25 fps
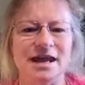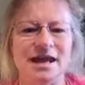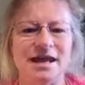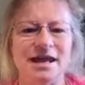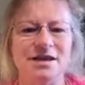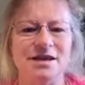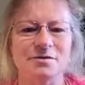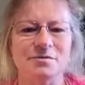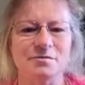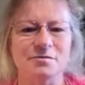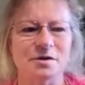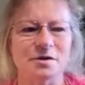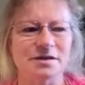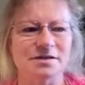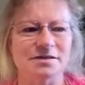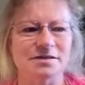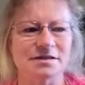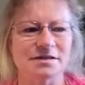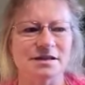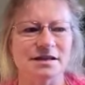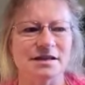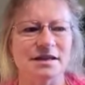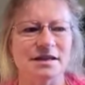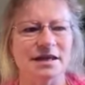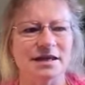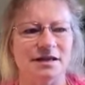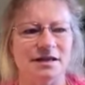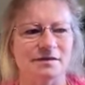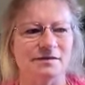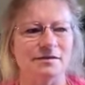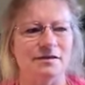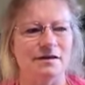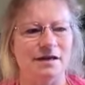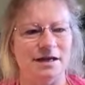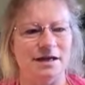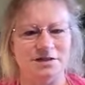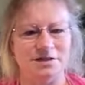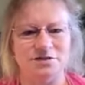it was like,
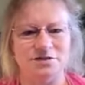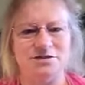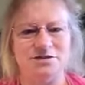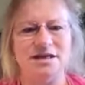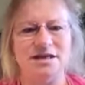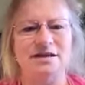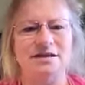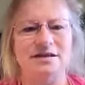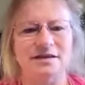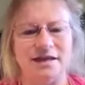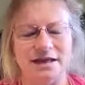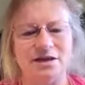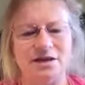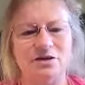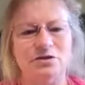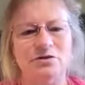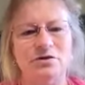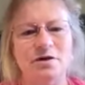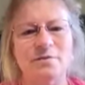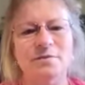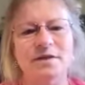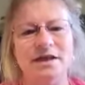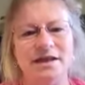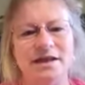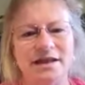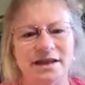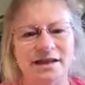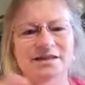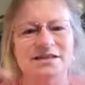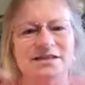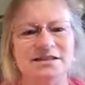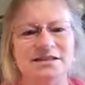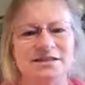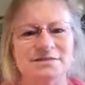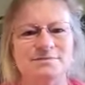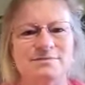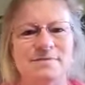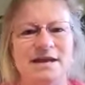as you said, like a crumbling, like a
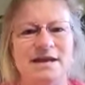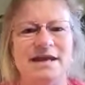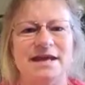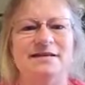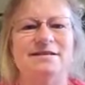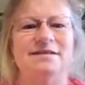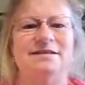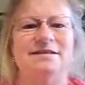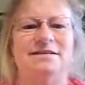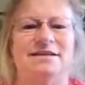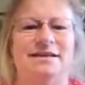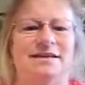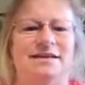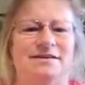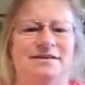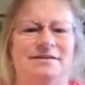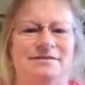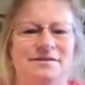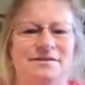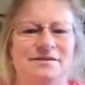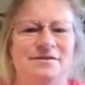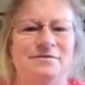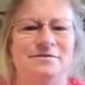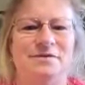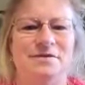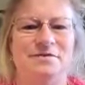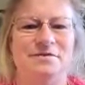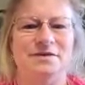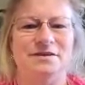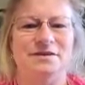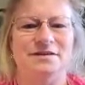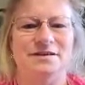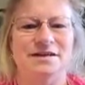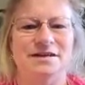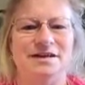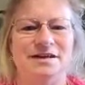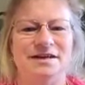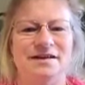dismantling of
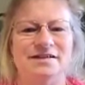everything.